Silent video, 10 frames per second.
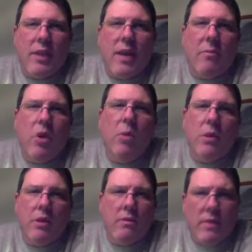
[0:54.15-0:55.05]

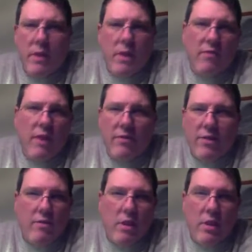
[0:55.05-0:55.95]
moment of the Indy
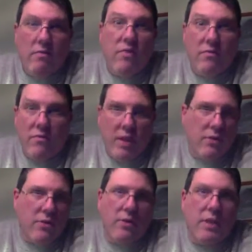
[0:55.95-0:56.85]
500 in the
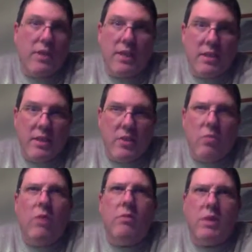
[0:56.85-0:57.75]
50s or the 60s.
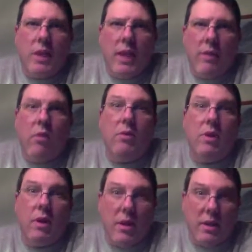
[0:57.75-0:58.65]
What was it like? What were the
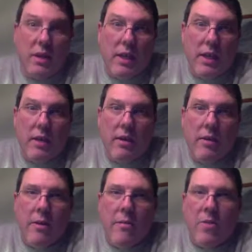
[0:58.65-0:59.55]
cars like?
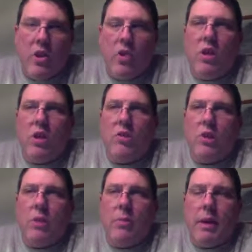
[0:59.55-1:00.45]
You can
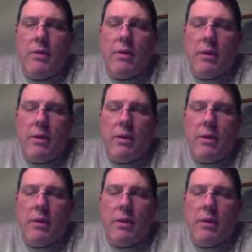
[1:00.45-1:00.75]
learn about